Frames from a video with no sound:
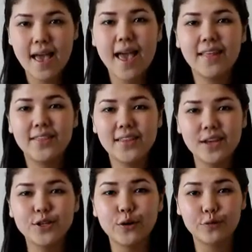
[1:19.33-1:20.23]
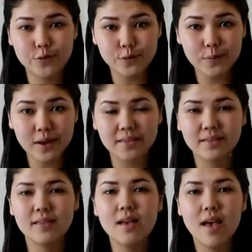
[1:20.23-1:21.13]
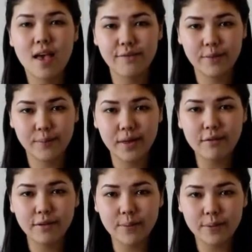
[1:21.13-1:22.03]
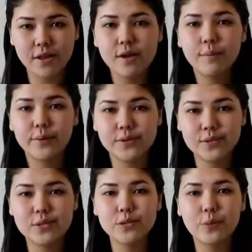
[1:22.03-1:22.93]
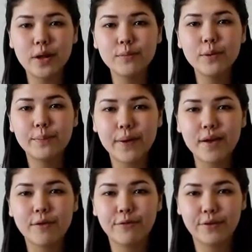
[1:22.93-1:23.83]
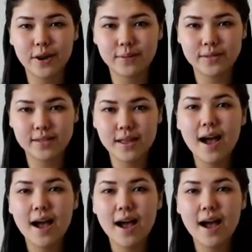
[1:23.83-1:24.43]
At the age of 2 months, a female rabbit produces one more pair of rabbits,